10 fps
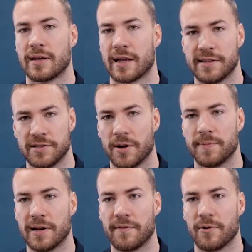gets his job
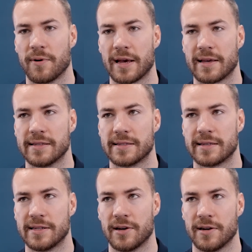done every week,
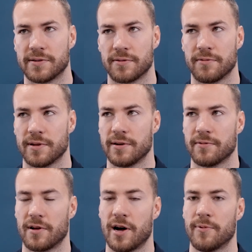he turned into a really
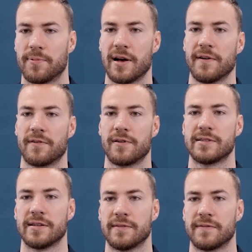reliable player for
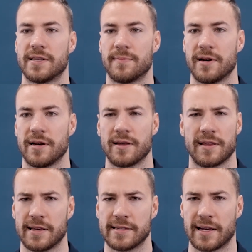us, and for someone in, I
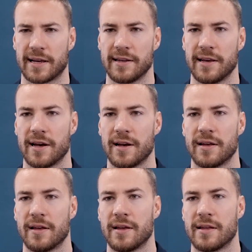think, his second year,
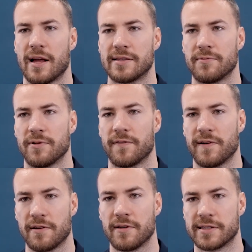that's a real
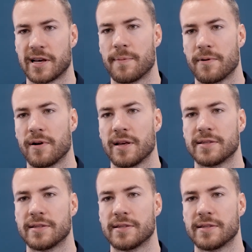feather in his cap already.